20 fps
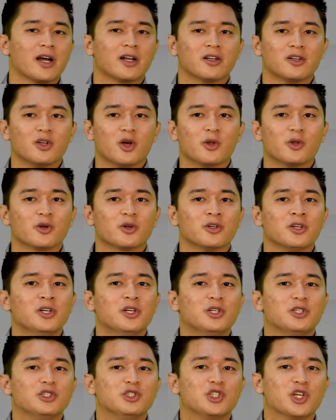another
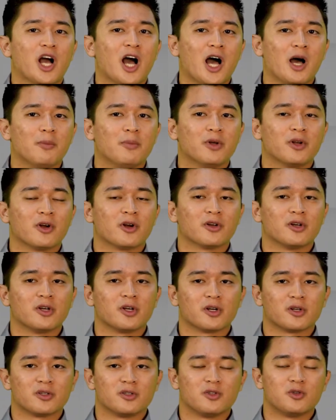job in
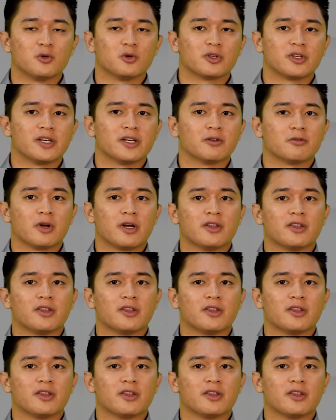our toolkit, right?